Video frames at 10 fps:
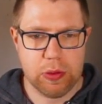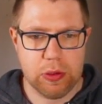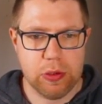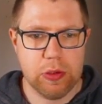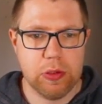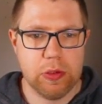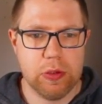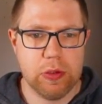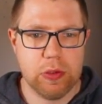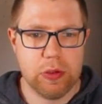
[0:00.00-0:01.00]

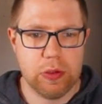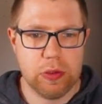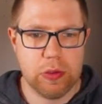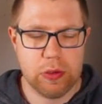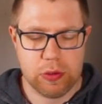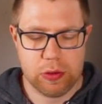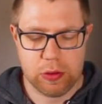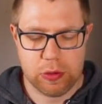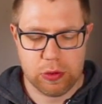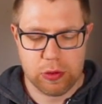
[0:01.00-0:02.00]
Uh,
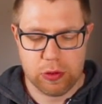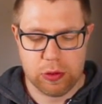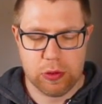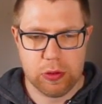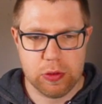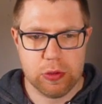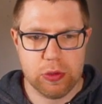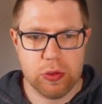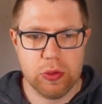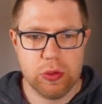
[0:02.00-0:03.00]

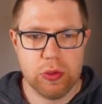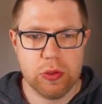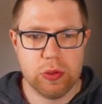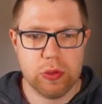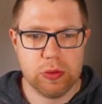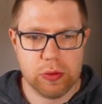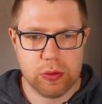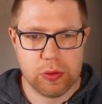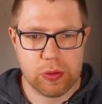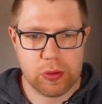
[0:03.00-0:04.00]
door
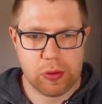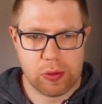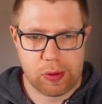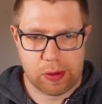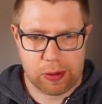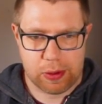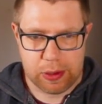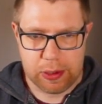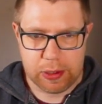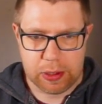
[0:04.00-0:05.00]

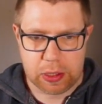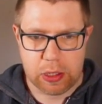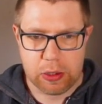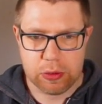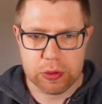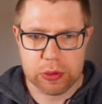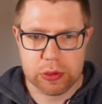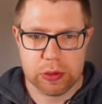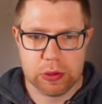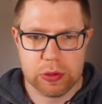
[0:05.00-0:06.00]
is
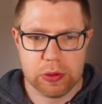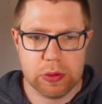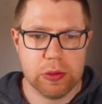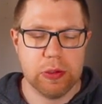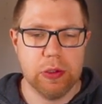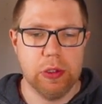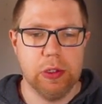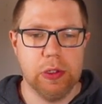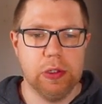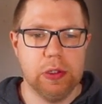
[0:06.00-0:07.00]
closed.
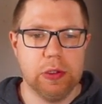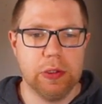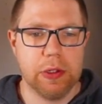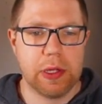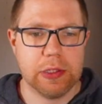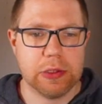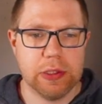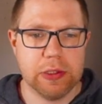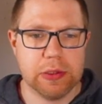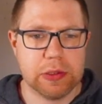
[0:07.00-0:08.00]
Okay, so
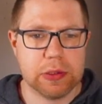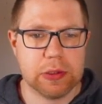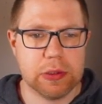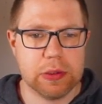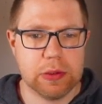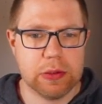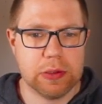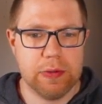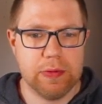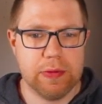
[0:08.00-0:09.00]
let's
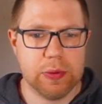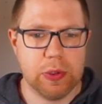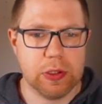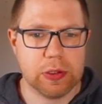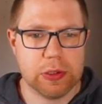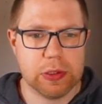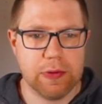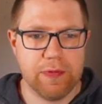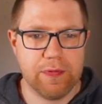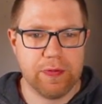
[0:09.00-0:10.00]
see if this works.
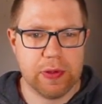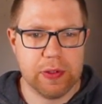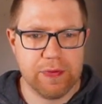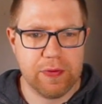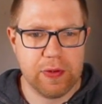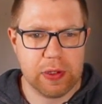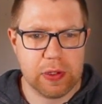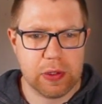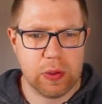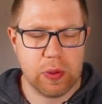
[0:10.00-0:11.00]
I've done this fairly
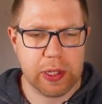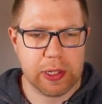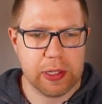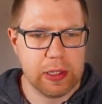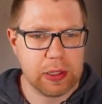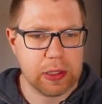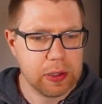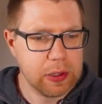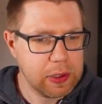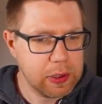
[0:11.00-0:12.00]
quickly,
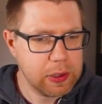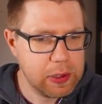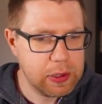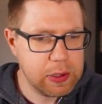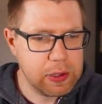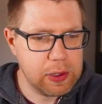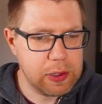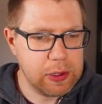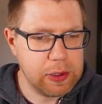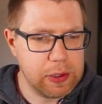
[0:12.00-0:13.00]

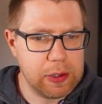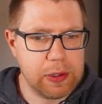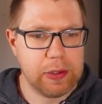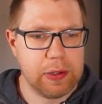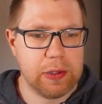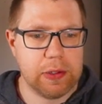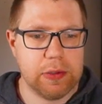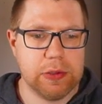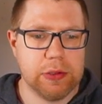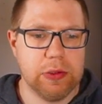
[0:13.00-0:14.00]
uh,
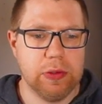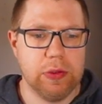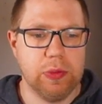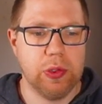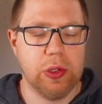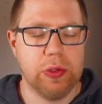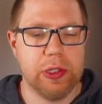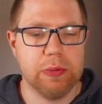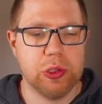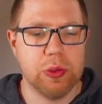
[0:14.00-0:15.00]
so I'm not holding
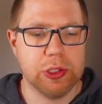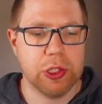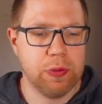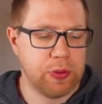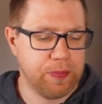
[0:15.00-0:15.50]
up too much hope.